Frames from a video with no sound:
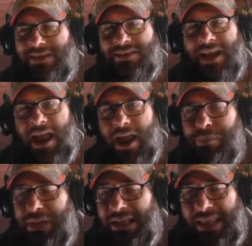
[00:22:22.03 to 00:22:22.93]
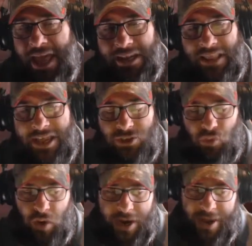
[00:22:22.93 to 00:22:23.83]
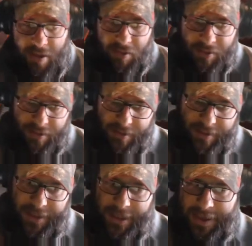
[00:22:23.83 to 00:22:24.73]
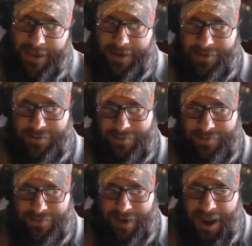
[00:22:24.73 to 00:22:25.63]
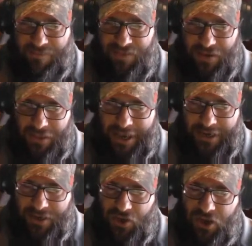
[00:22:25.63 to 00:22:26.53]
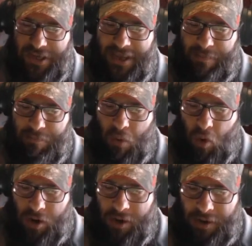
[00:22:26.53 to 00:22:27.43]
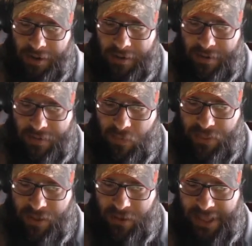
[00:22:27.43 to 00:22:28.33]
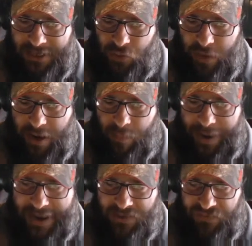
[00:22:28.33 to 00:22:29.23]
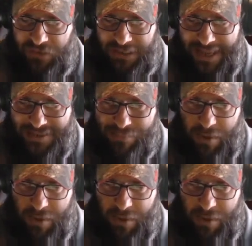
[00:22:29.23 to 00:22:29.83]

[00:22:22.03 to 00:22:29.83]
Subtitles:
I said, I play a lot of Clash Royale, and I feel like you get more with the Clash Royale pass for less